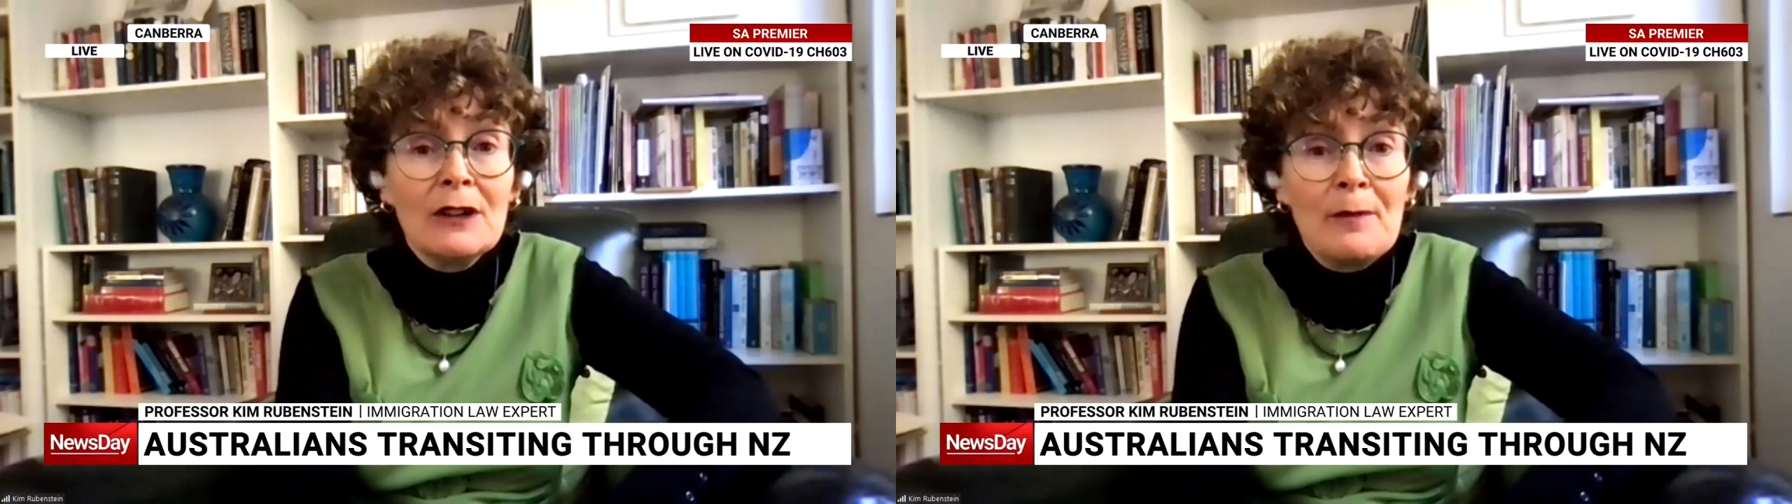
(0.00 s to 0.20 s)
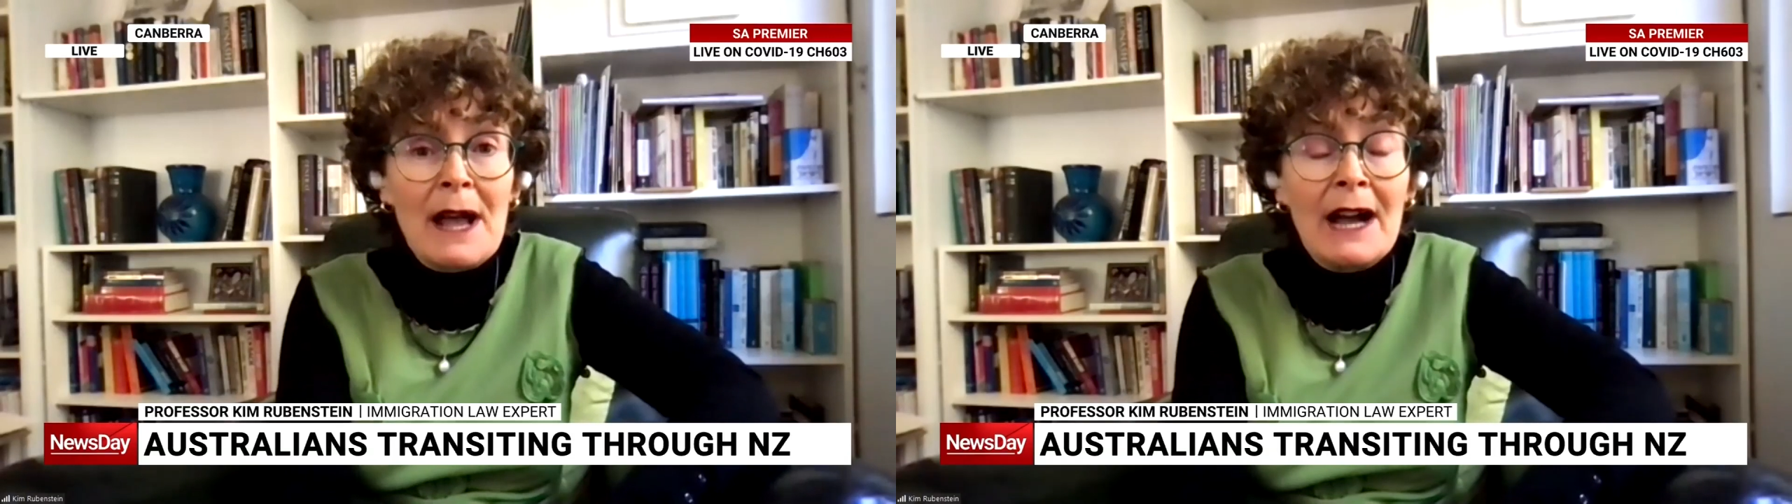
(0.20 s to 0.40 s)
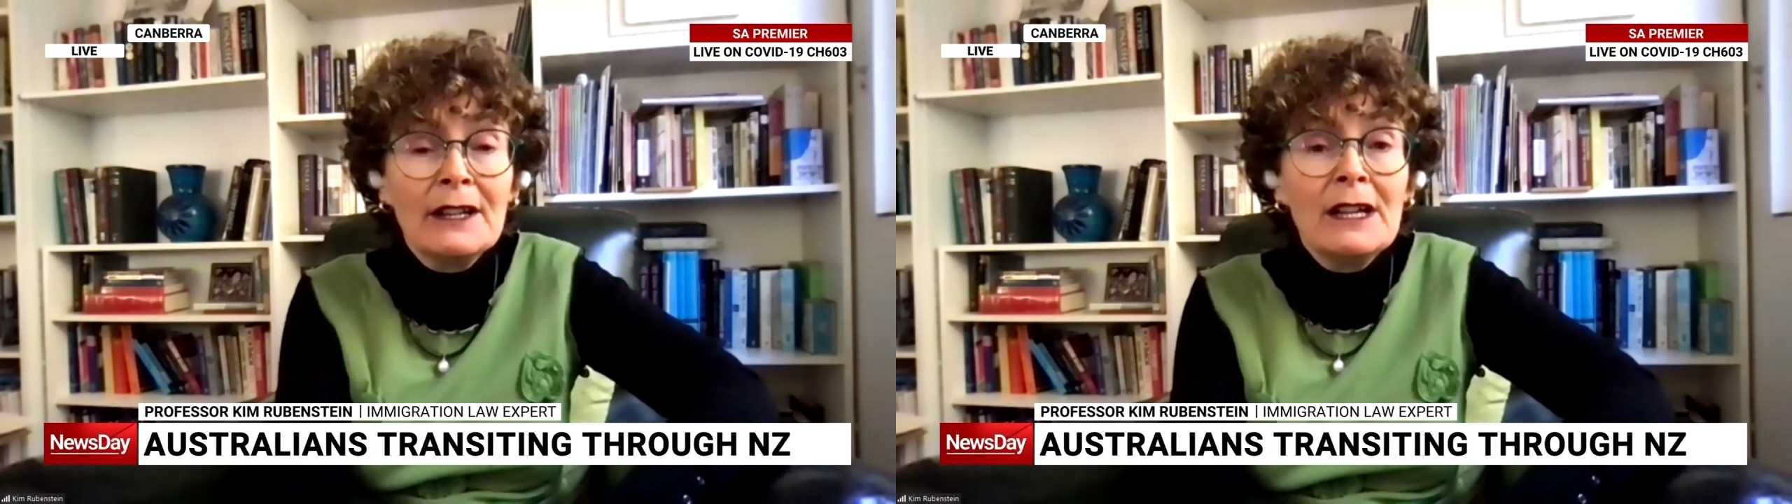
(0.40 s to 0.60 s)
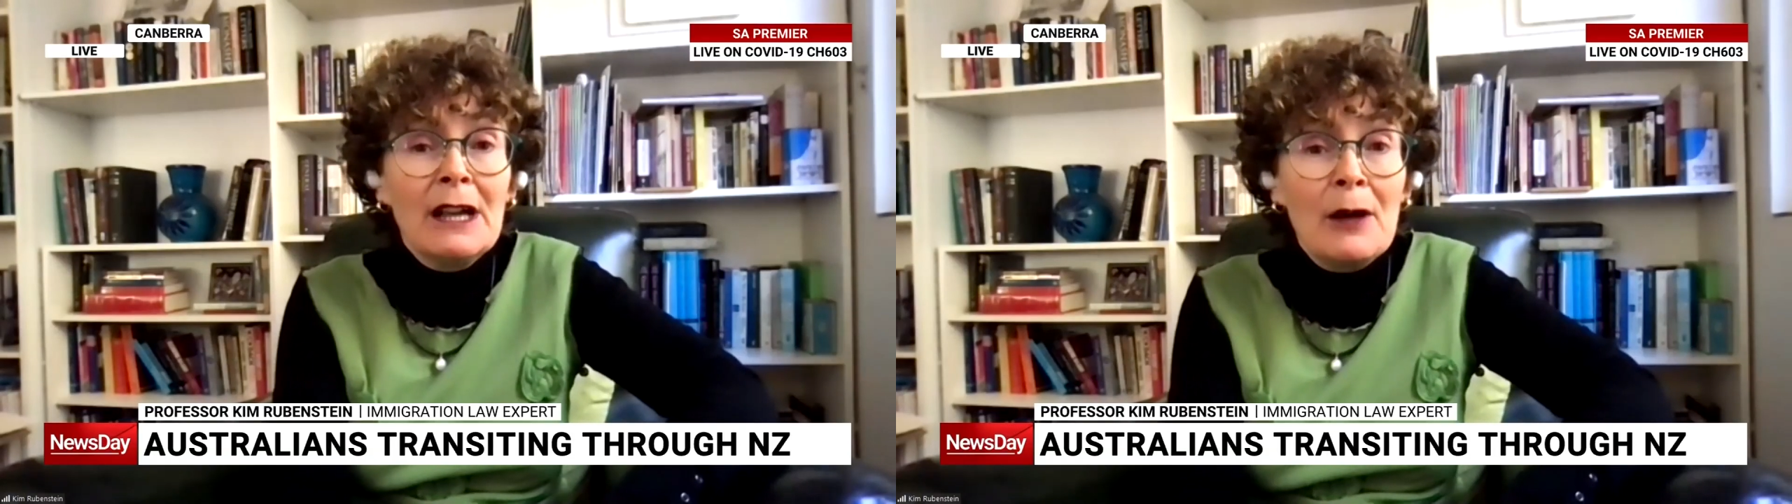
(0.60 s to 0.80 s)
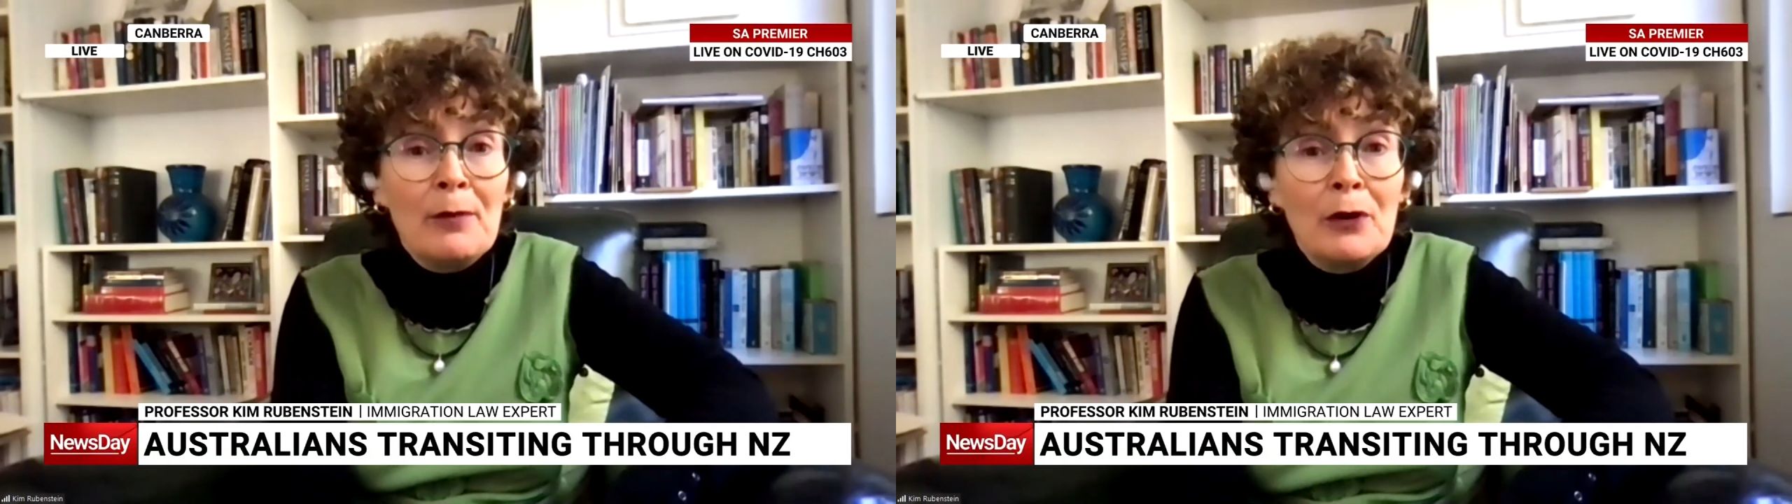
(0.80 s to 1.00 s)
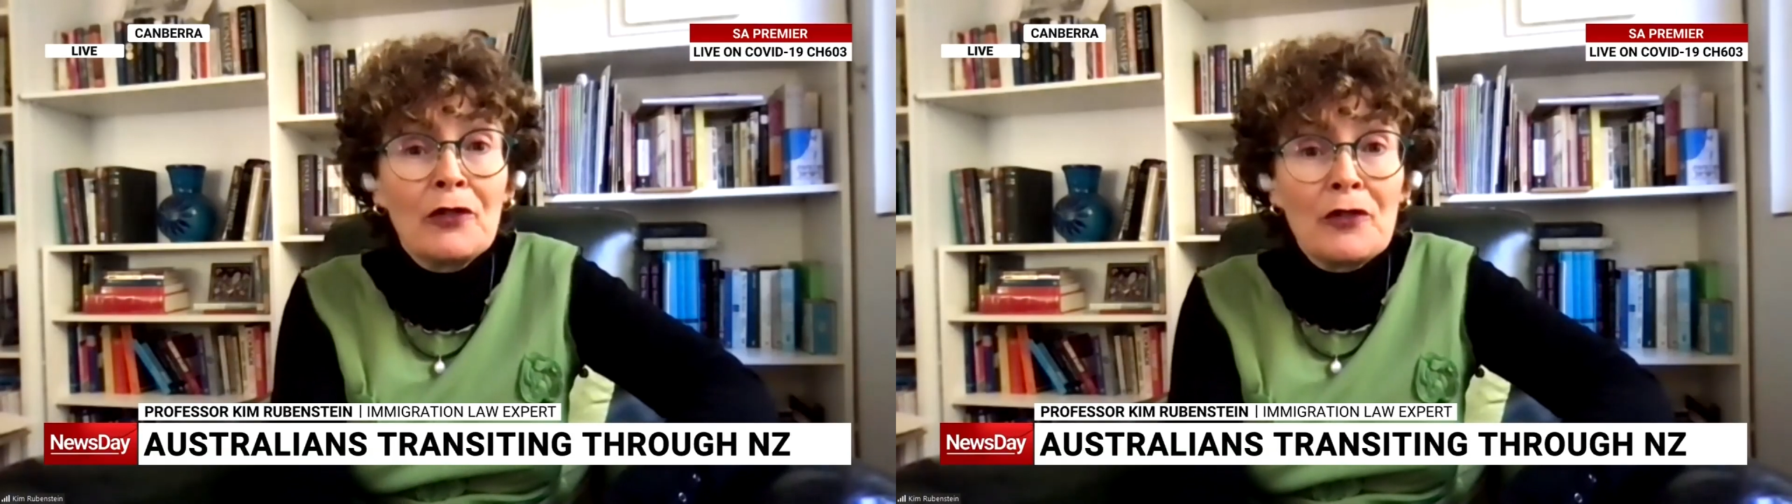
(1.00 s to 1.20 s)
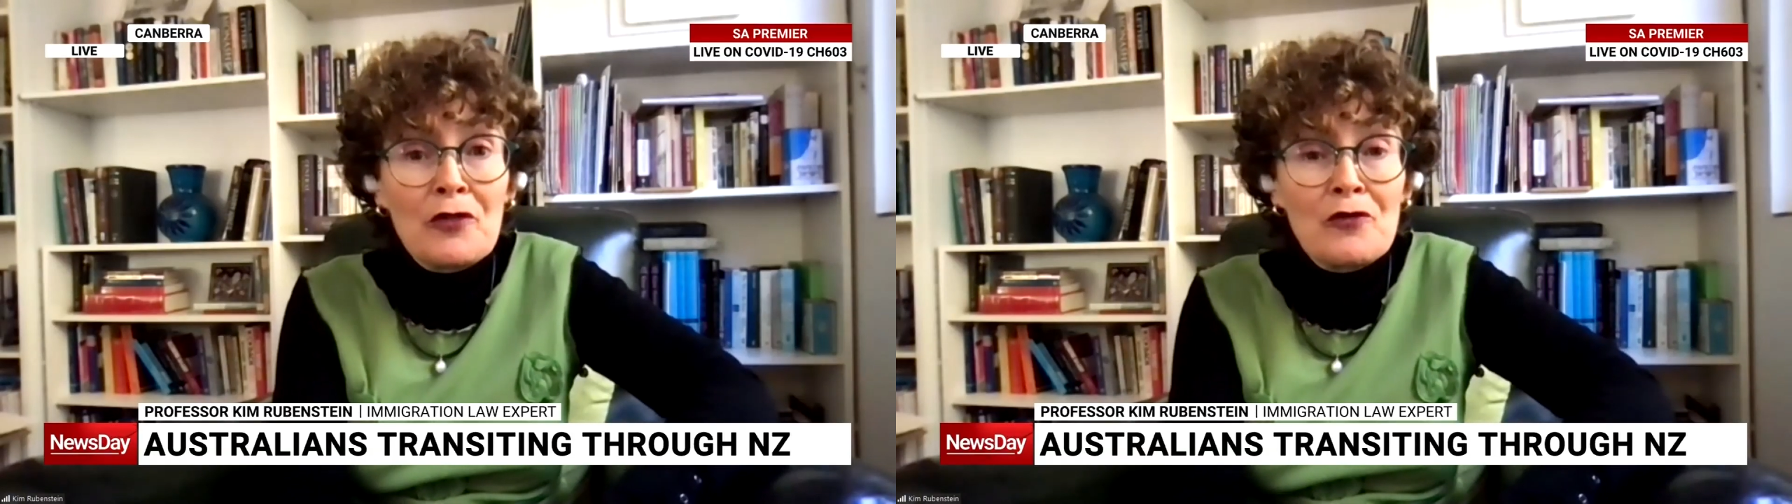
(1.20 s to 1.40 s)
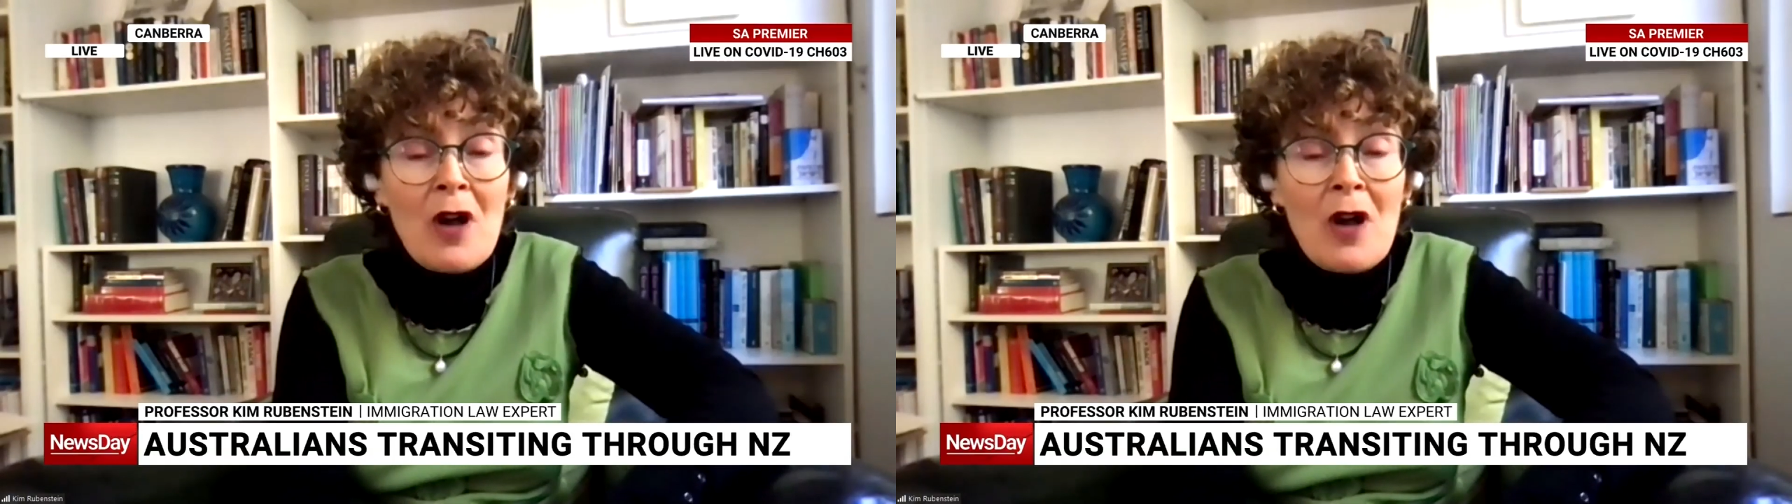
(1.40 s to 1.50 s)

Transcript: about a person's